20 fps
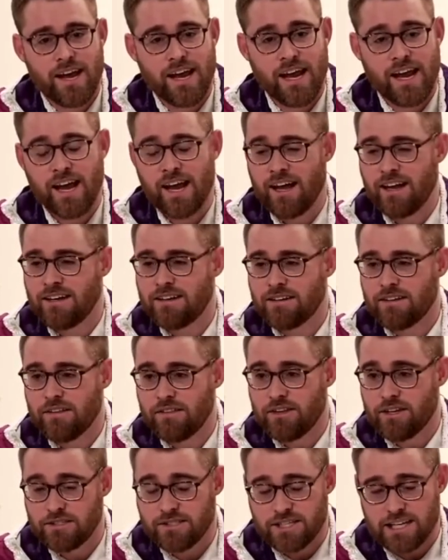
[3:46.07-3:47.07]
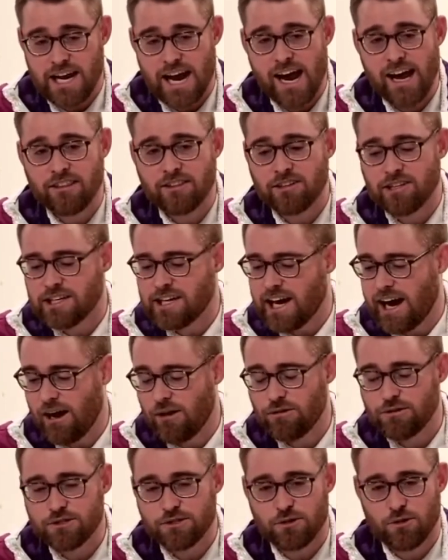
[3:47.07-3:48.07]
And this Catholic
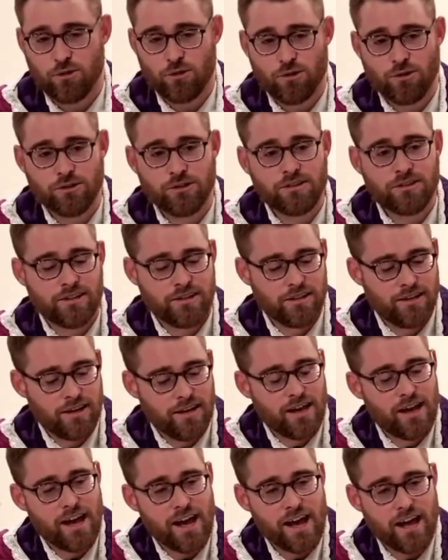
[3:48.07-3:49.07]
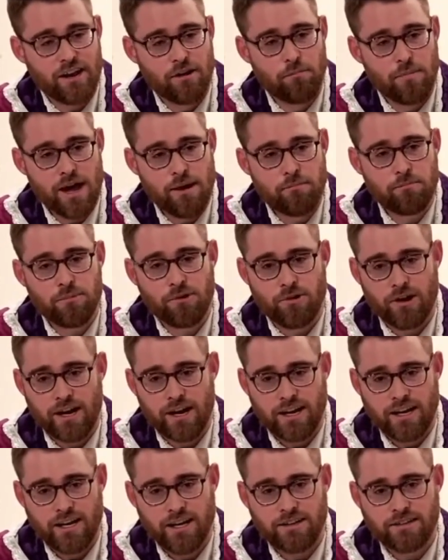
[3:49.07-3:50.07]
household had a member
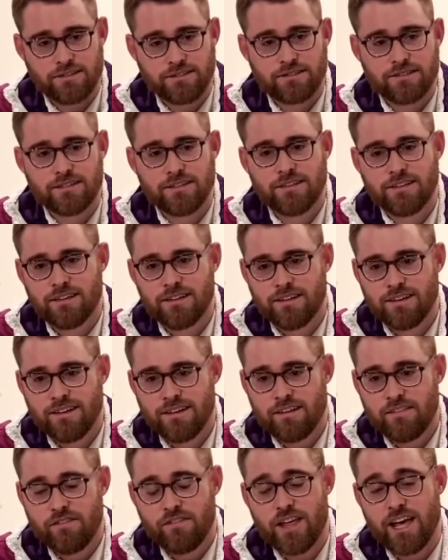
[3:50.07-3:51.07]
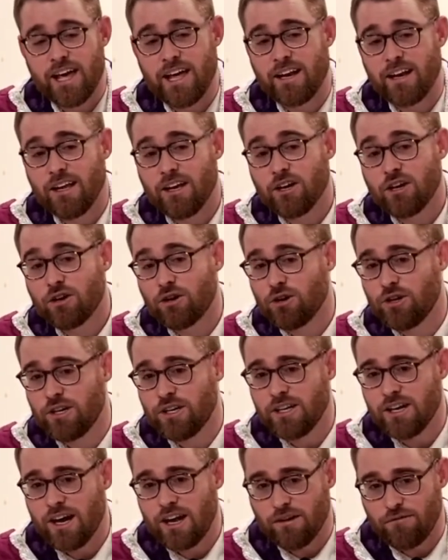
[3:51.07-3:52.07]
in it that
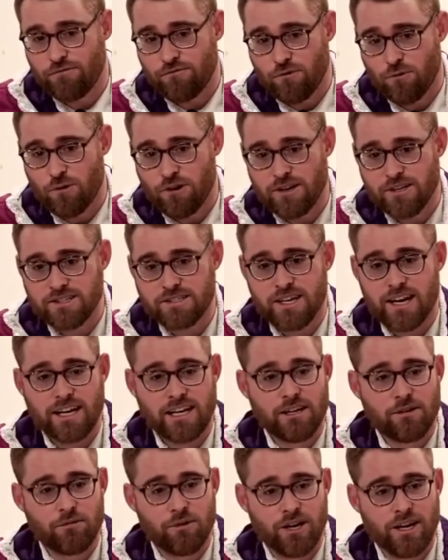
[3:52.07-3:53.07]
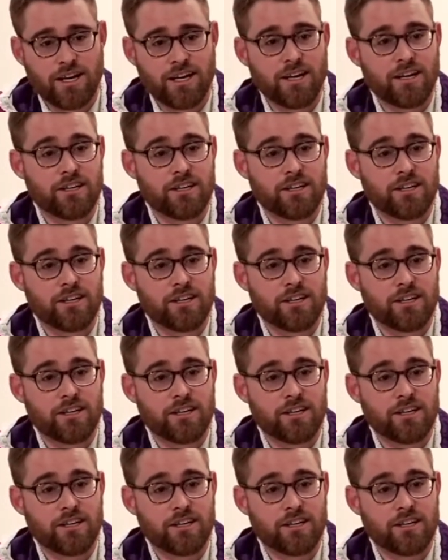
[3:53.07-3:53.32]
could not afford his Aggie ring.